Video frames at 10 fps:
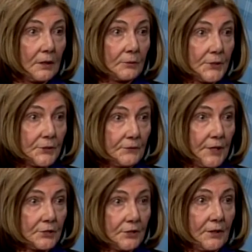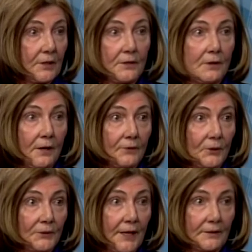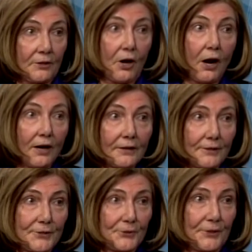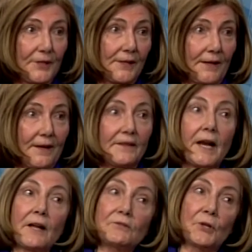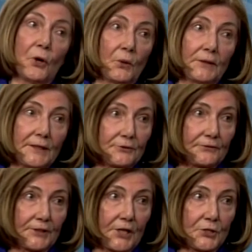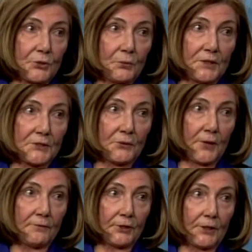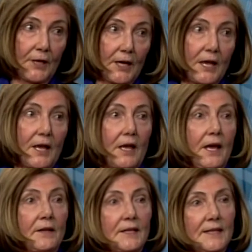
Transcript: reservation and in Navajo land in our country that have no electrification whatsoever. And